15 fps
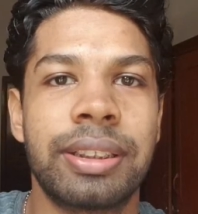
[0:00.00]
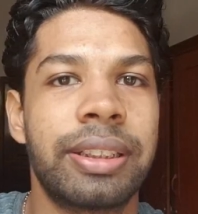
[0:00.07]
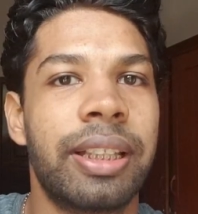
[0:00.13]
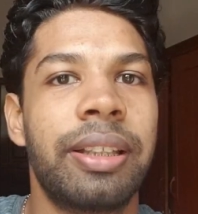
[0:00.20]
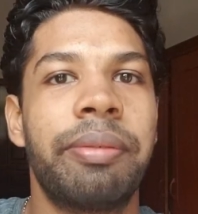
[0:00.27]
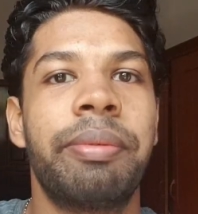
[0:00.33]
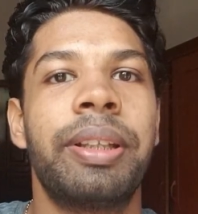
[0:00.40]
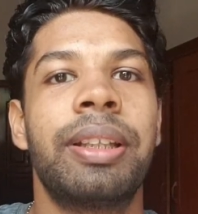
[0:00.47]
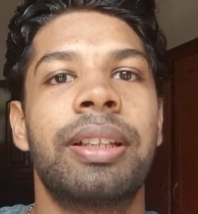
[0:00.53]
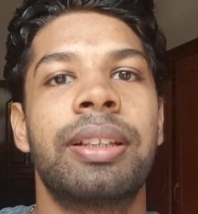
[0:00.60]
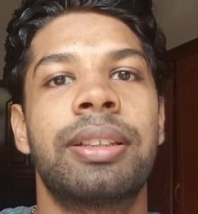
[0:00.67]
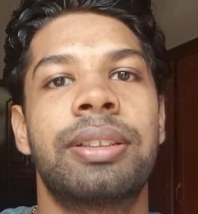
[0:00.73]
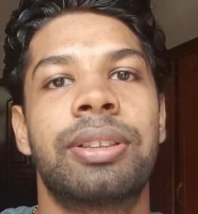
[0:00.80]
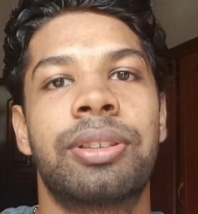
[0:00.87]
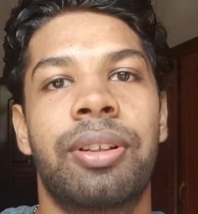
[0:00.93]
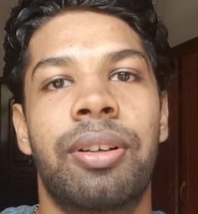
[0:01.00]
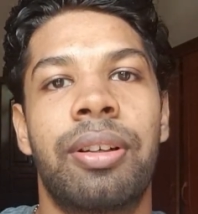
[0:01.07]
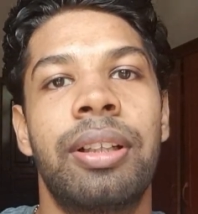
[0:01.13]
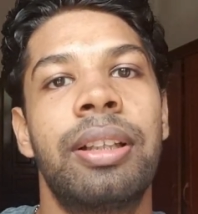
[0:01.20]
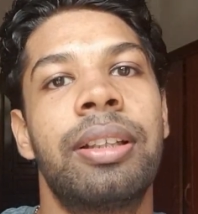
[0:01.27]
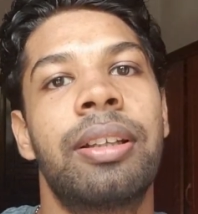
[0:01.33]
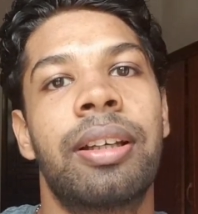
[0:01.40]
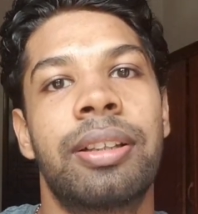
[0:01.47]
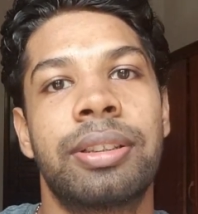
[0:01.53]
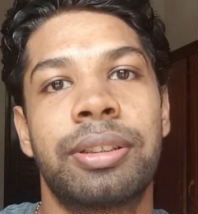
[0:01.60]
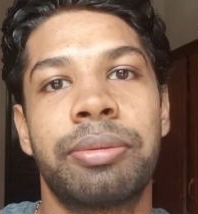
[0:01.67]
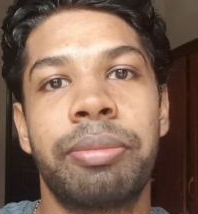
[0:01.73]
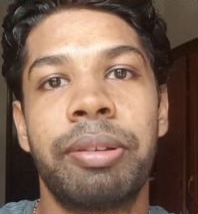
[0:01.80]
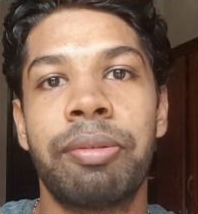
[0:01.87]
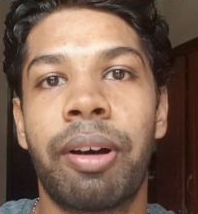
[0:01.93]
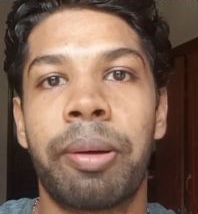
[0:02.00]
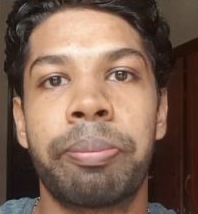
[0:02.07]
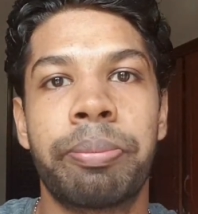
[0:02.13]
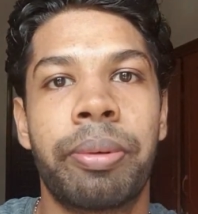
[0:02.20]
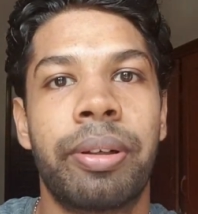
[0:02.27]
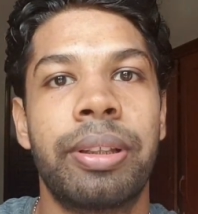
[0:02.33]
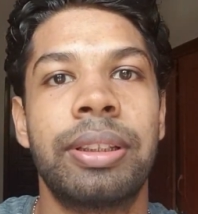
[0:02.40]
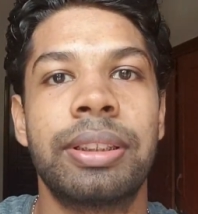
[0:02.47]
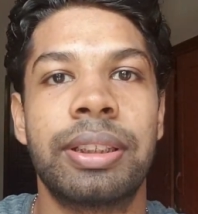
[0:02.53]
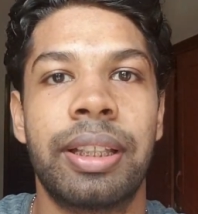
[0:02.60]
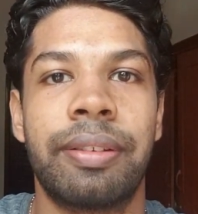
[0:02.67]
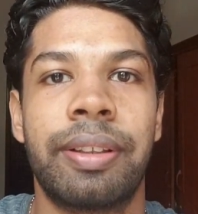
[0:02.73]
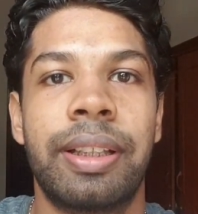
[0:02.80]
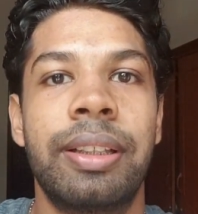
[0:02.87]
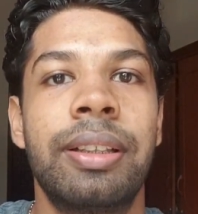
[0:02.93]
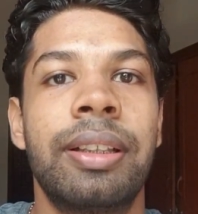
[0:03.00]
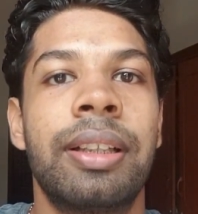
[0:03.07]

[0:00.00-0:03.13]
centimeters tall, it has to be 1.7